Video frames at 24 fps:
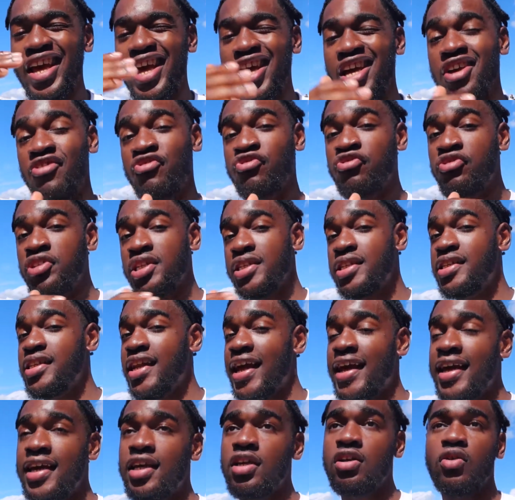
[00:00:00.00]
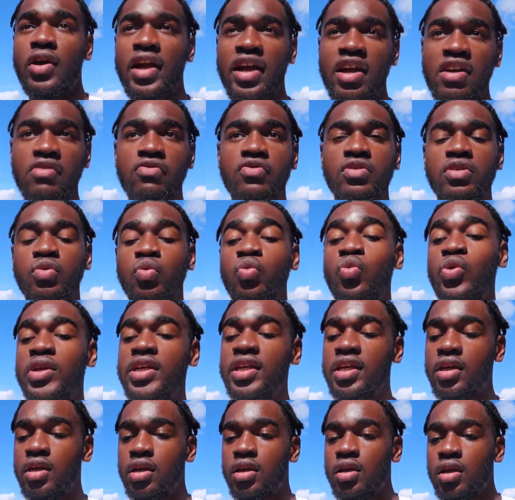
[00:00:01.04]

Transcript: every day, every week,